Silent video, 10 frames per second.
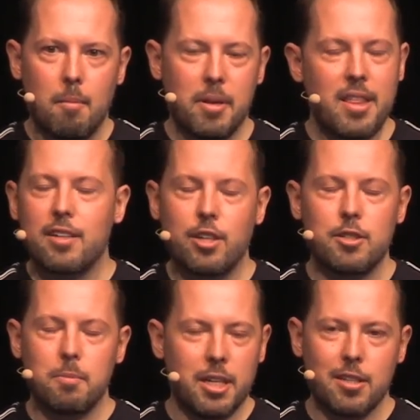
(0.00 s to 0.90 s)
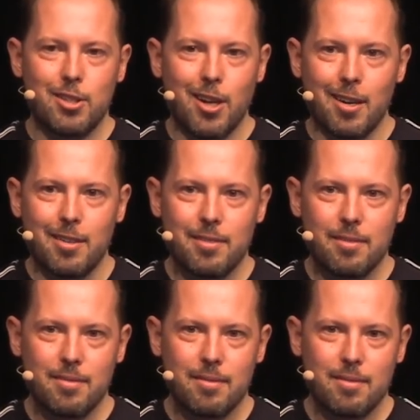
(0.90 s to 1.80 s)
But that doesn't mean it's done.
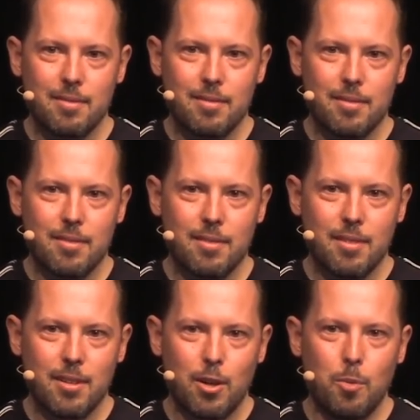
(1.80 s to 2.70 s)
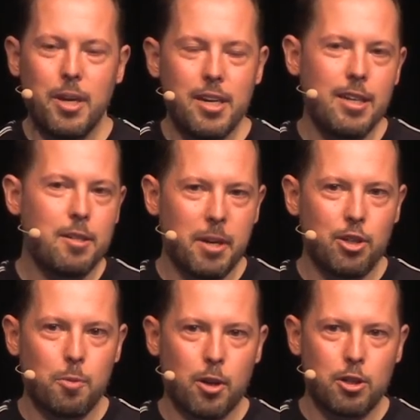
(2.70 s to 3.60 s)
We need to
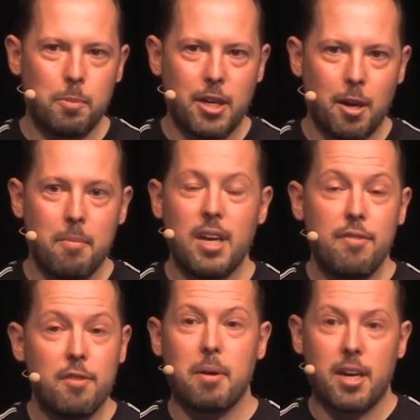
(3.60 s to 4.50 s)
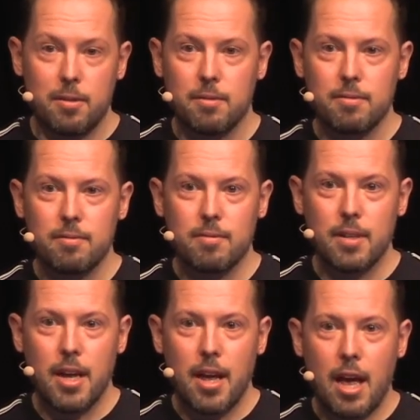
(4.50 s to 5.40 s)
benchmark to become even better,
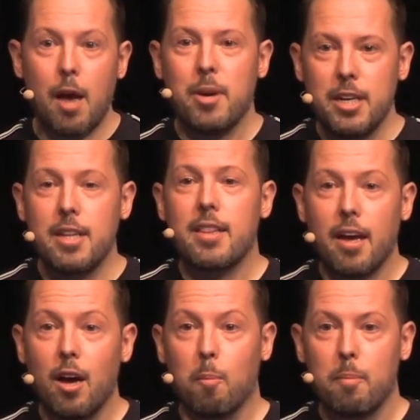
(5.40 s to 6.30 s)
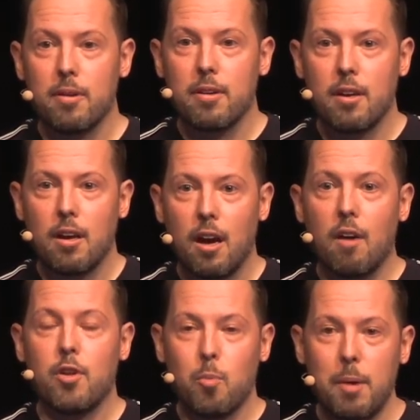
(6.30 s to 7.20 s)
and we need the help
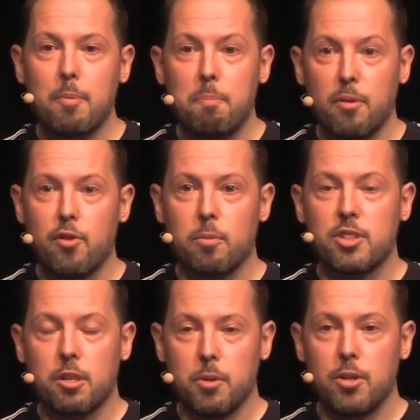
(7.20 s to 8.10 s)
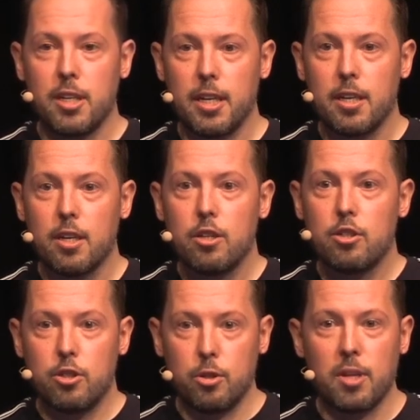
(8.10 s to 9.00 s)
of the web performance community
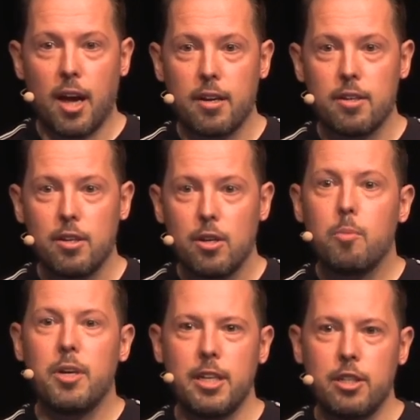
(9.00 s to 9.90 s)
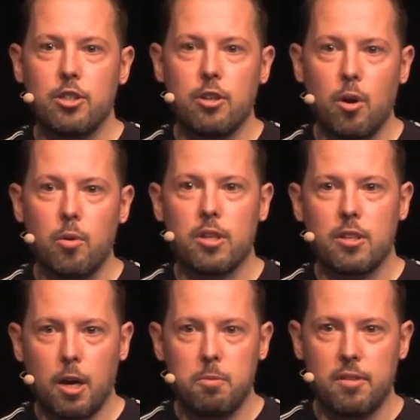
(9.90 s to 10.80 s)
to do that. We need to know the
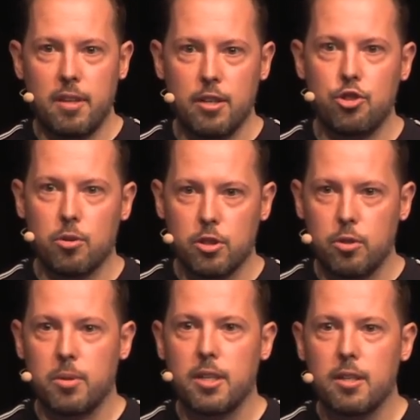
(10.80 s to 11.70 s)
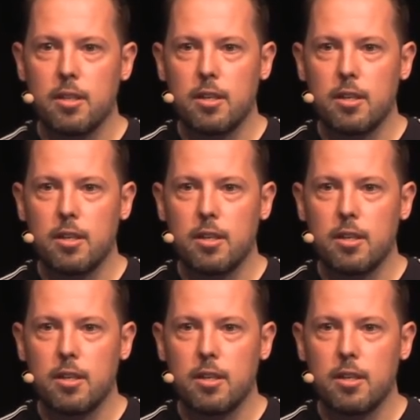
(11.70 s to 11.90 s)
types of things you are doing,